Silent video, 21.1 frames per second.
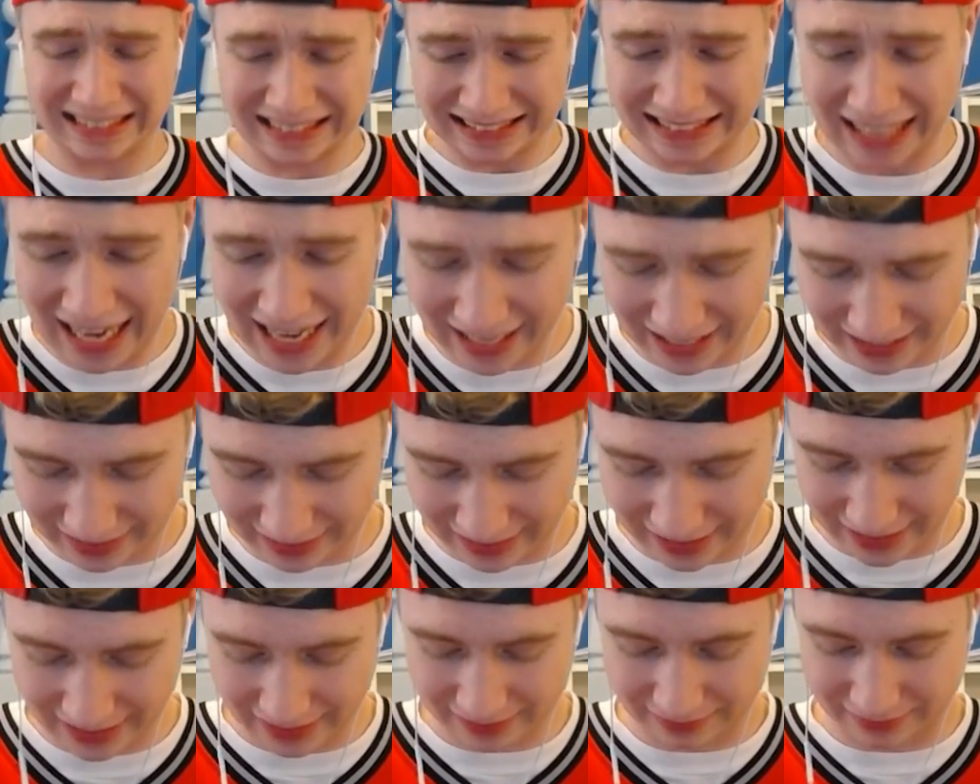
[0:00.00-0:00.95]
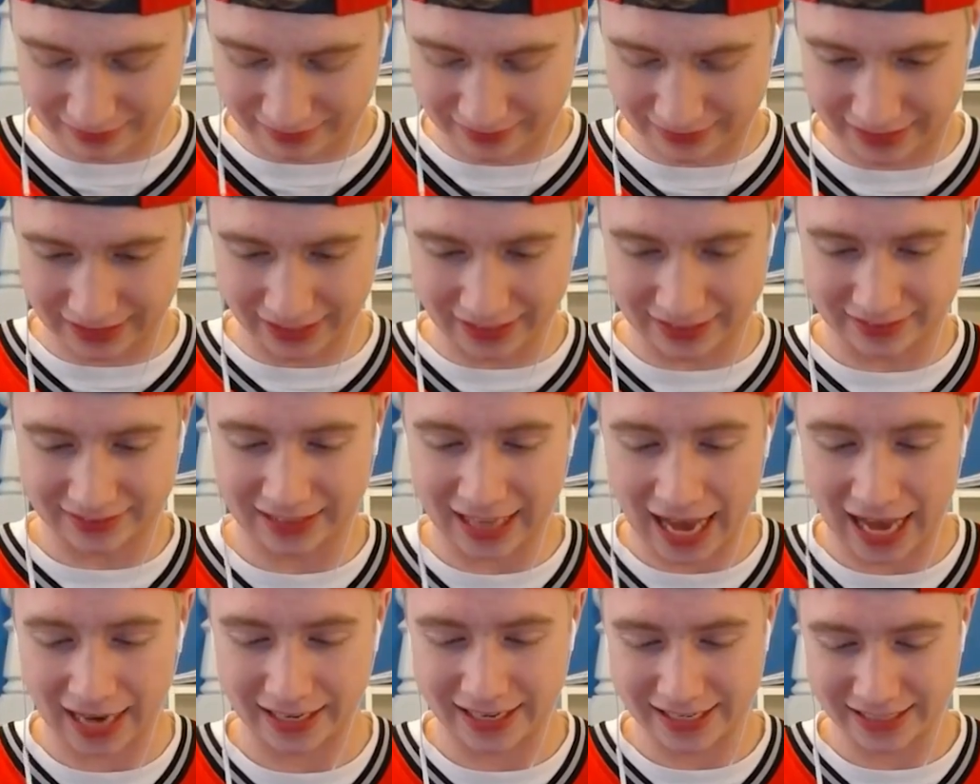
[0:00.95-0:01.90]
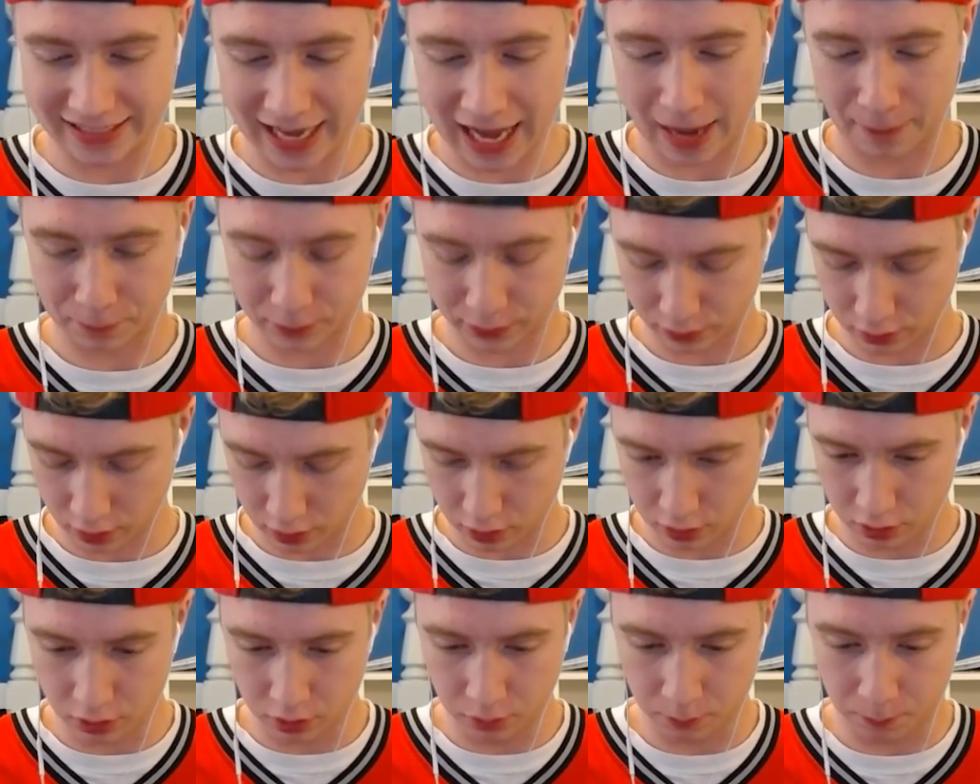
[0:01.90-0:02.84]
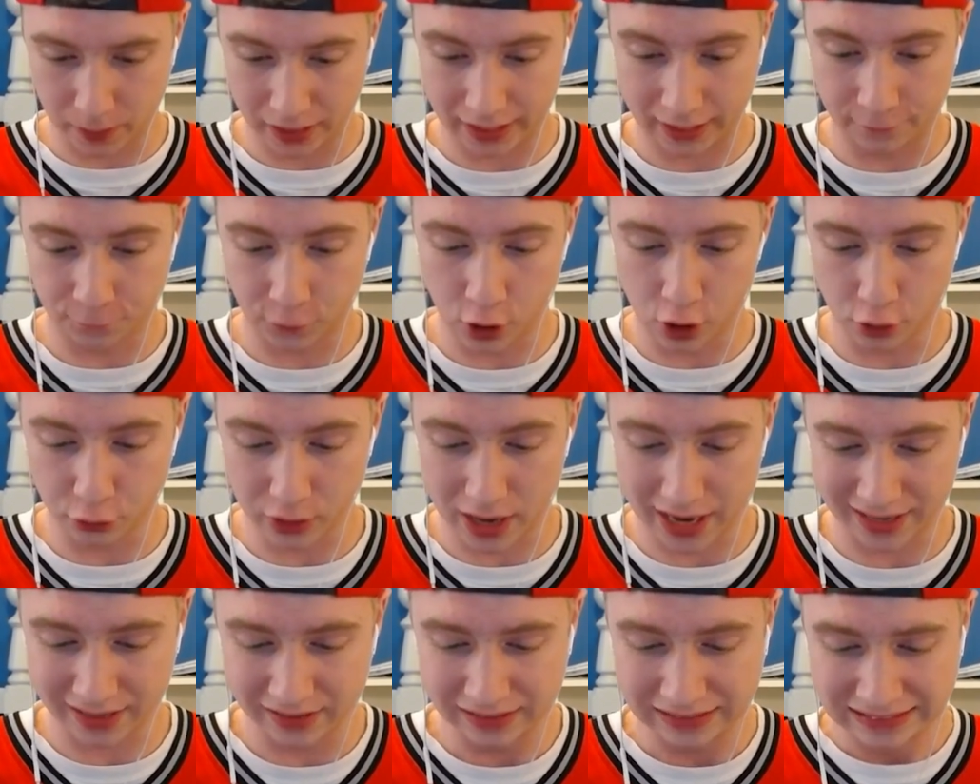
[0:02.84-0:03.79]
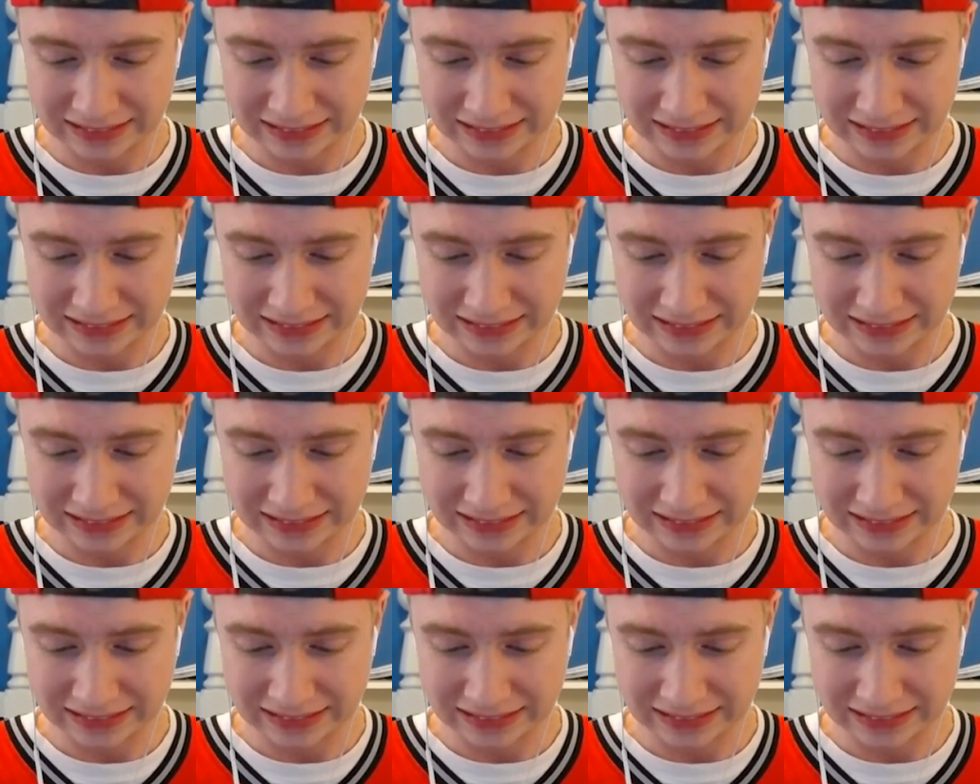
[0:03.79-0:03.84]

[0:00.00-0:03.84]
dang it. He did that. He zapped. Oh, but Inferno Dragon...